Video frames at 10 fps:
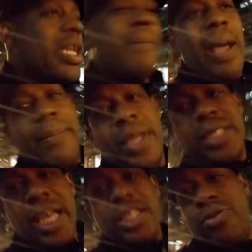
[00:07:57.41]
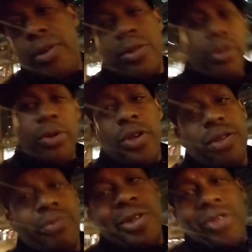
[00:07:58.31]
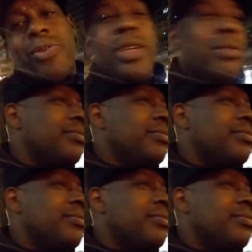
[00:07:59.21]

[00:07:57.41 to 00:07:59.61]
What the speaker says: I might be exaggerating with the word with 3.